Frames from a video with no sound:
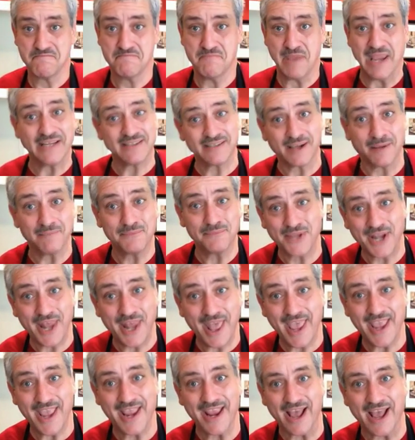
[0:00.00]
make some
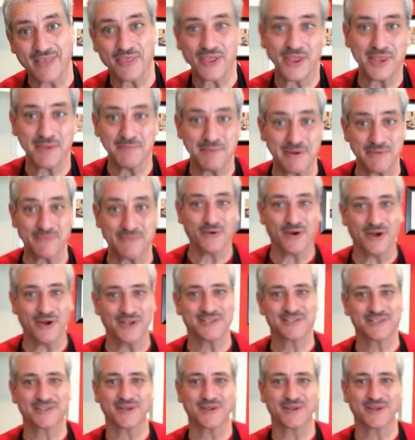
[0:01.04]
today. I thought that'd be fun.